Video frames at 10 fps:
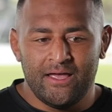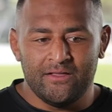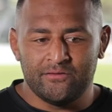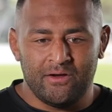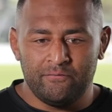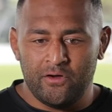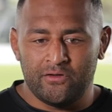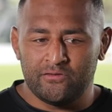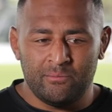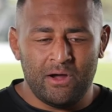And so I
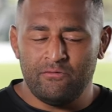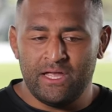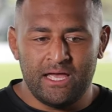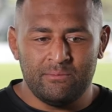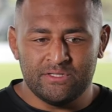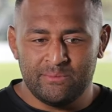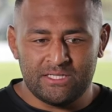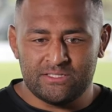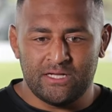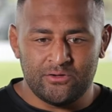focused on my rehab as
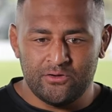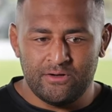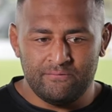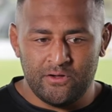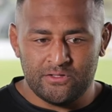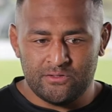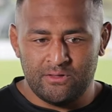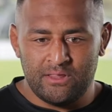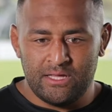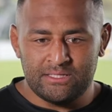much as I could and focused
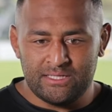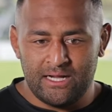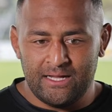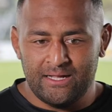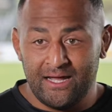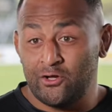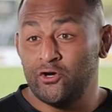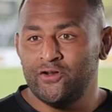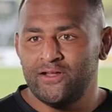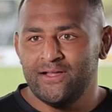on the things that I, I
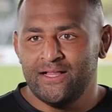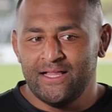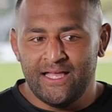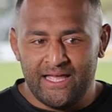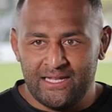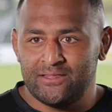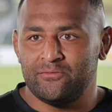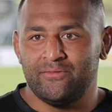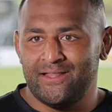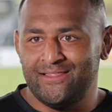could and let
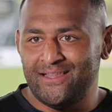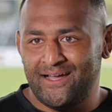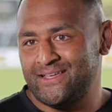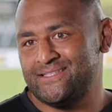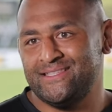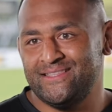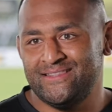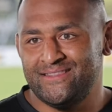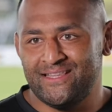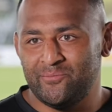the and I guess
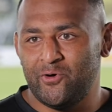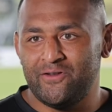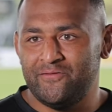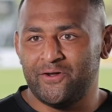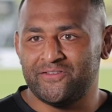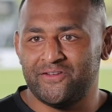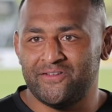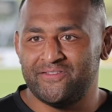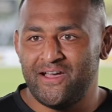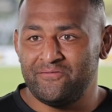let the body focus
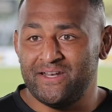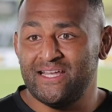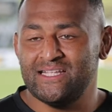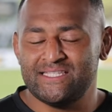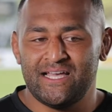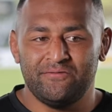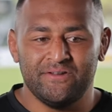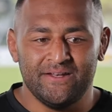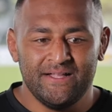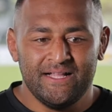on itself and heal itself.
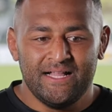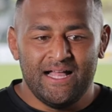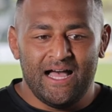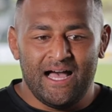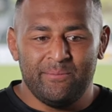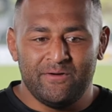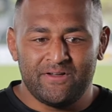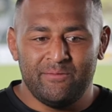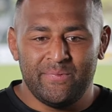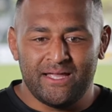And um,
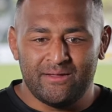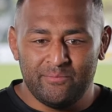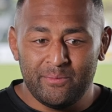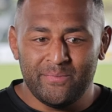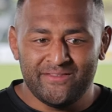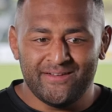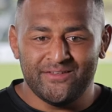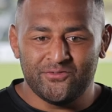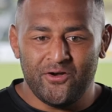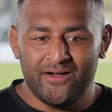I've come back a bit
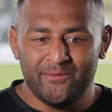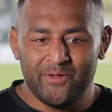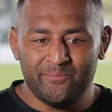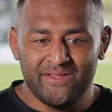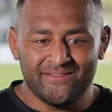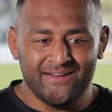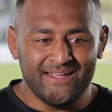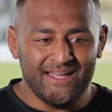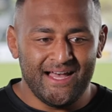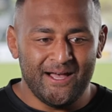mentally stronger, a bit
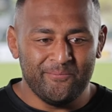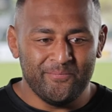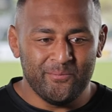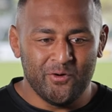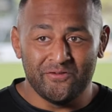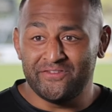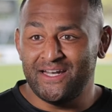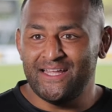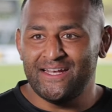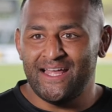mentally um, more
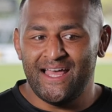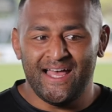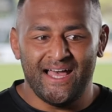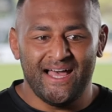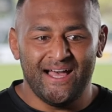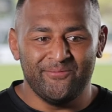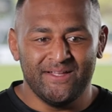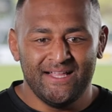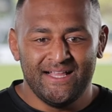resilient. Um,